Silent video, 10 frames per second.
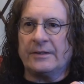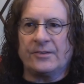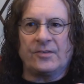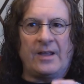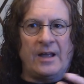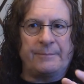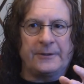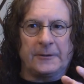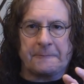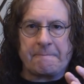is this
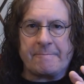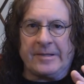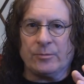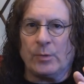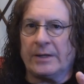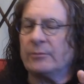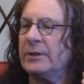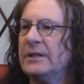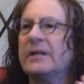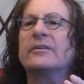happening and why are
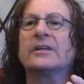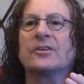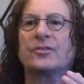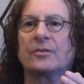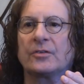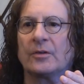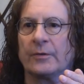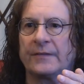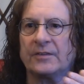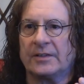we hearing this or
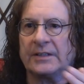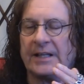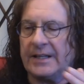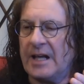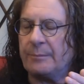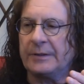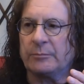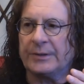things like that happening.